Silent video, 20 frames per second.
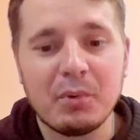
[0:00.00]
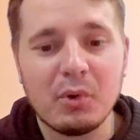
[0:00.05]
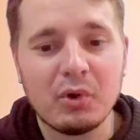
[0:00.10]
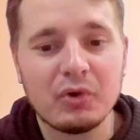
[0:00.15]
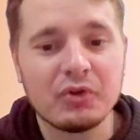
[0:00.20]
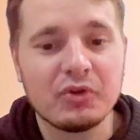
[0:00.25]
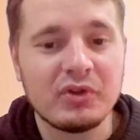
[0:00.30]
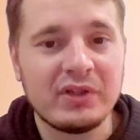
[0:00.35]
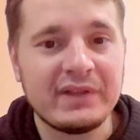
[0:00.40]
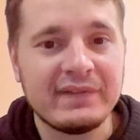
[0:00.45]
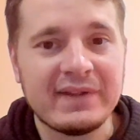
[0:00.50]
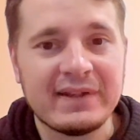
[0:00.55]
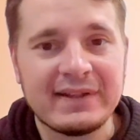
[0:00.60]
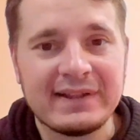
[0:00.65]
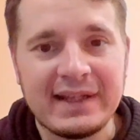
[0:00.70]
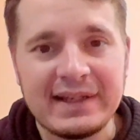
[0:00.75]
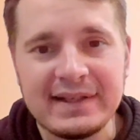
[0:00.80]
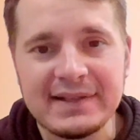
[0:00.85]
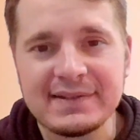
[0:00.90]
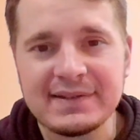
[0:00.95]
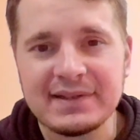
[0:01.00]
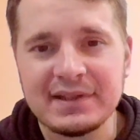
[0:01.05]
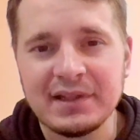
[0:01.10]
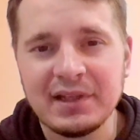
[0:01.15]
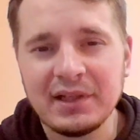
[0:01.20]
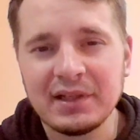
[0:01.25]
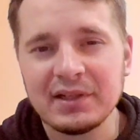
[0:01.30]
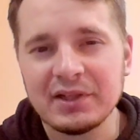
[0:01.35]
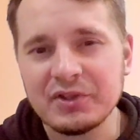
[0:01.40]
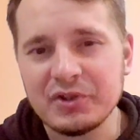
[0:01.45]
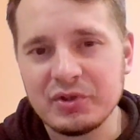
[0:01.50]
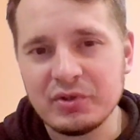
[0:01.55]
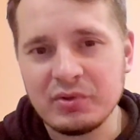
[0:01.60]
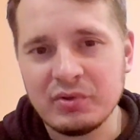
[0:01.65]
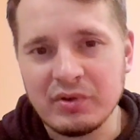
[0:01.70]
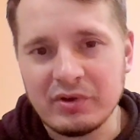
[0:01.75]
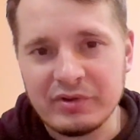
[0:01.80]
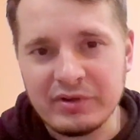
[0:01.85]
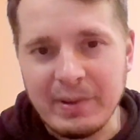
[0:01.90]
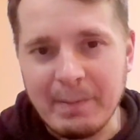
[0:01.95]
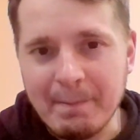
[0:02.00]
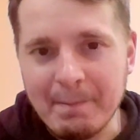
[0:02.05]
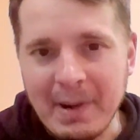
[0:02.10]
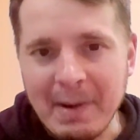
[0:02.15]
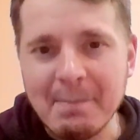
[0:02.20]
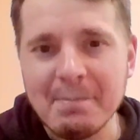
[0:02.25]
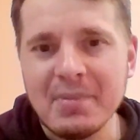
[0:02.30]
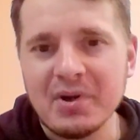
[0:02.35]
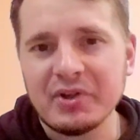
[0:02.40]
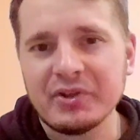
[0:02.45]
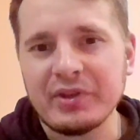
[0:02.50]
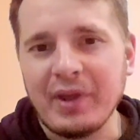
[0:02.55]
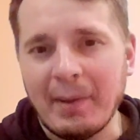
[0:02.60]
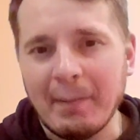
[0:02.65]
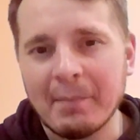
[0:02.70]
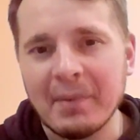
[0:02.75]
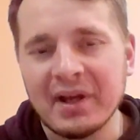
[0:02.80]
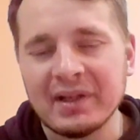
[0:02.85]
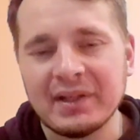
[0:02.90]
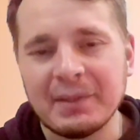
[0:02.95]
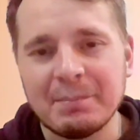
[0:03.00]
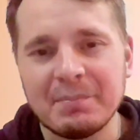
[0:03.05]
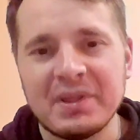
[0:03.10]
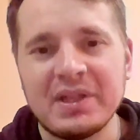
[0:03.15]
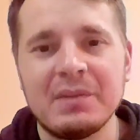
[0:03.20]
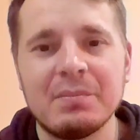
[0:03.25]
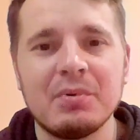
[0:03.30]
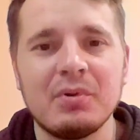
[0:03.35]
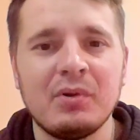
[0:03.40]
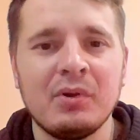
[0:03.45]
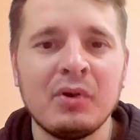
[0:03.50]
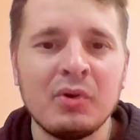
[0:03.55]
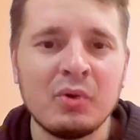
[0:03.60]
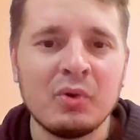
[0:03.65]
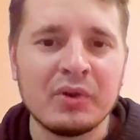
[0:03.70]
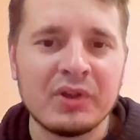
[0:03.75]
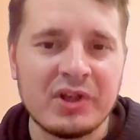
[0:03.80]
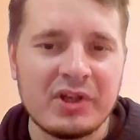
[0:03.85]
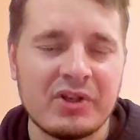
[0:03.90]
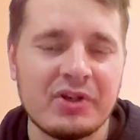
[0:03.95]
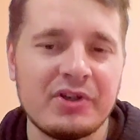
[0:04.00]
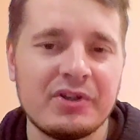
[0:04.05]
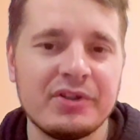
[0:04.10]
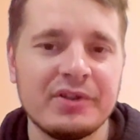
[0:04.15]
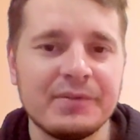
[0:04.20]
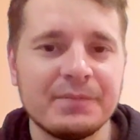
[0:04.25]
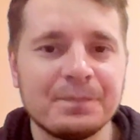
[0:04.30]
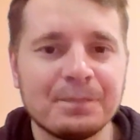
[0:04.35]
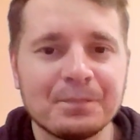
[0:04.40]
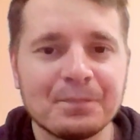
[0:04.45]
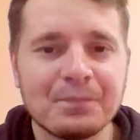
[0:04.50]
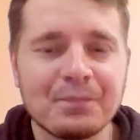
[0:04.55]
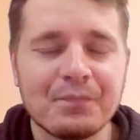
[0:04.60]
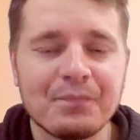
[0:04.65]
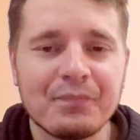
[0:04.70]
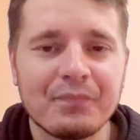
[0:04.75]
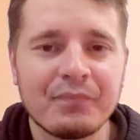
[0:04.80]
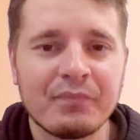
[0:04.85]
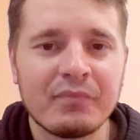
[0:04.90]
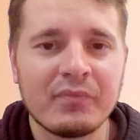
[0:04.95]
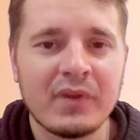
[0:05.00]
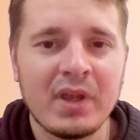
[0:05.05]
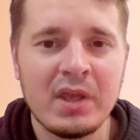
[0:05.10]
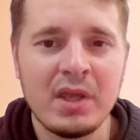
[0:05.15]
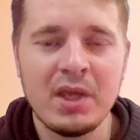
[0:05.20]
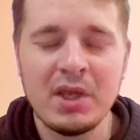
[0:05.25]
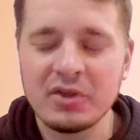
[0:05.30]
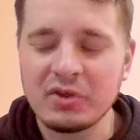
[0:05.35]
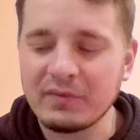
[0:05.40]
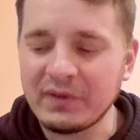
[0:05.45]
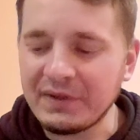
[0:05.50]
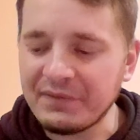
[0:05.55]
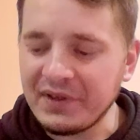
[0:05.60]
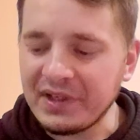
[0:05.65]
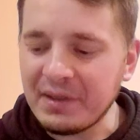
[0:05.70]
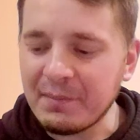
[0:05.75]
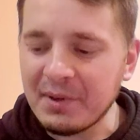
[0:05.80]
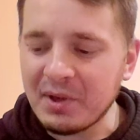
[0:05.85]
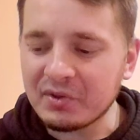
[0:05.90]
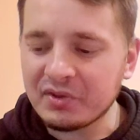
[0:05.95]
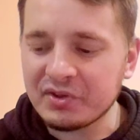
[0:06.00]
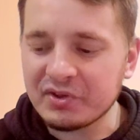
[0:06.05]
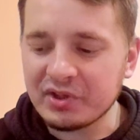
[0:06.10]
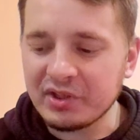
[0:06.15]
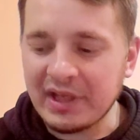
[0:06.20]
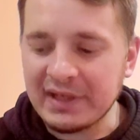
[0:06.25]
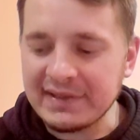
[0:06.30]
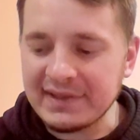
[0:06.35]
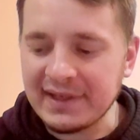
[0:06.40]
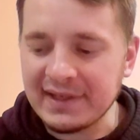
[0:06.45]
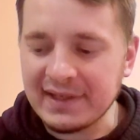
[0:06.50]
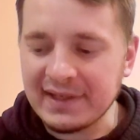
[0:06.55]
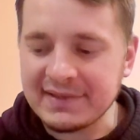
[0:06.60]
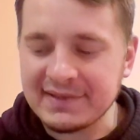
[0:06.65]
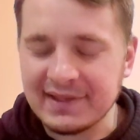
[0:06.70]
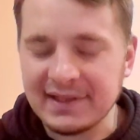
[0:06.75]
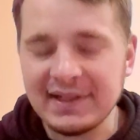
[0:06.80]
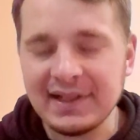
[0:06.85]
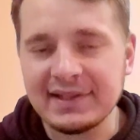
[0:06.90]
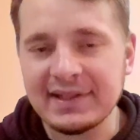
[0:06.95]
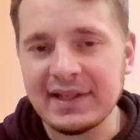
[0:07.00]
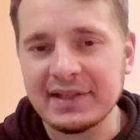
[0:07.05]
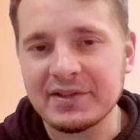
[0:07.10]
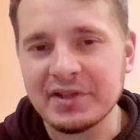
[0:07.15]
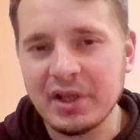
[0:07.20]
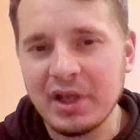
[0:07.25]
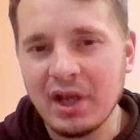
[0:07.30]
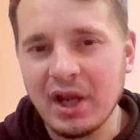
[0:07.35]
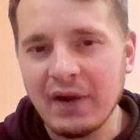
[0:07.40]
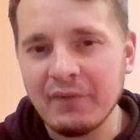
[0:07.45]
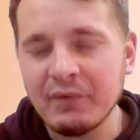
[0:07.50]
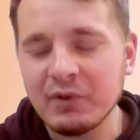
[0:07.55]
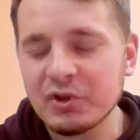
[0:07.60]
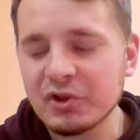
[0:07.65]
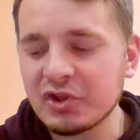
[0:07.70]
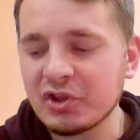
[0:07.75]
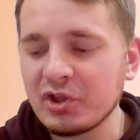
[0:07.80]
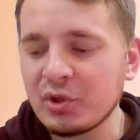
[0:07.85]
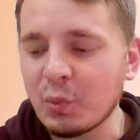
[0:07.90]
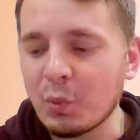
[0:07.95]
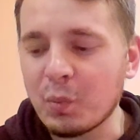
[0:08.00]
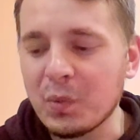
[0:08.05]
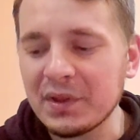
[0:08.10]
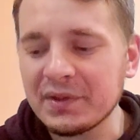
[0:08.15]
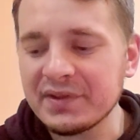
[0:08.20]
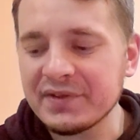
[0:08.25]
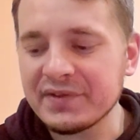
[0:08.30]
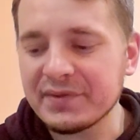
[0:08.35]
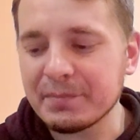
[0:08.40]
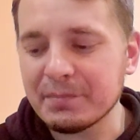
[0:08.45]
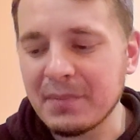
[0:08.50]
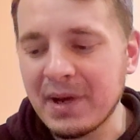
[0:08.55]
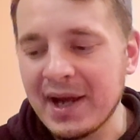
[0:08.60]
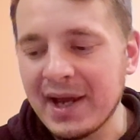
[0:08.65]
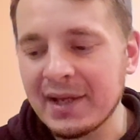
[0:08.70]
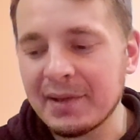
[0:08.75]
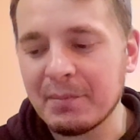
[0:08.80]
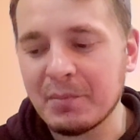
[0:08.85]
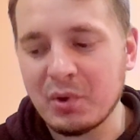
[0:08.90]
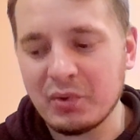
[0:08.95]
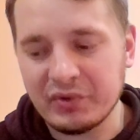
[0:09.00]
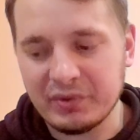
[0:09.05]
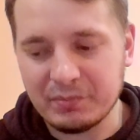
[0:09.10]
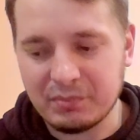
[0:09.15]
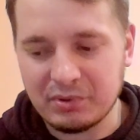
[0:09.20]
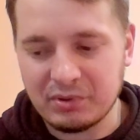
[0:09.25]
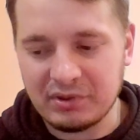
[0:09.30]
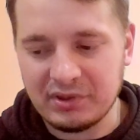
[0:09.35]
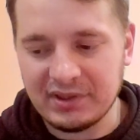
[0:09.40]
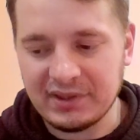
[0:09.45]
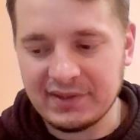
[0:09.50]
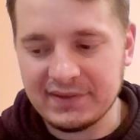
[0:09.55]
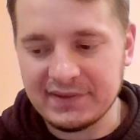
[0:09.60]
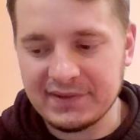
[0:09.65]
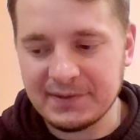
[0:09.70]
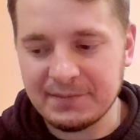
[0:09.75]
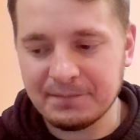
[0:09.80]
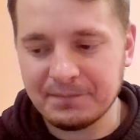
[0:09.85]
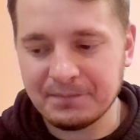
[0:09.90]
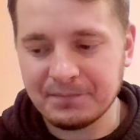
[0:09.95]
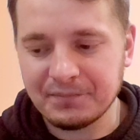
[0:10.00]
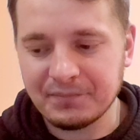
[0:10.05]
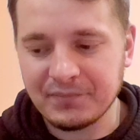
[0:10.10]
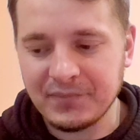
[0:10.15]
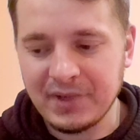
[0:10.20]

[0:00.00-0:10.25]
important to leave that legacy that you remembered by the people who cared. So when I think about, I said that I will share what is my most important legacy.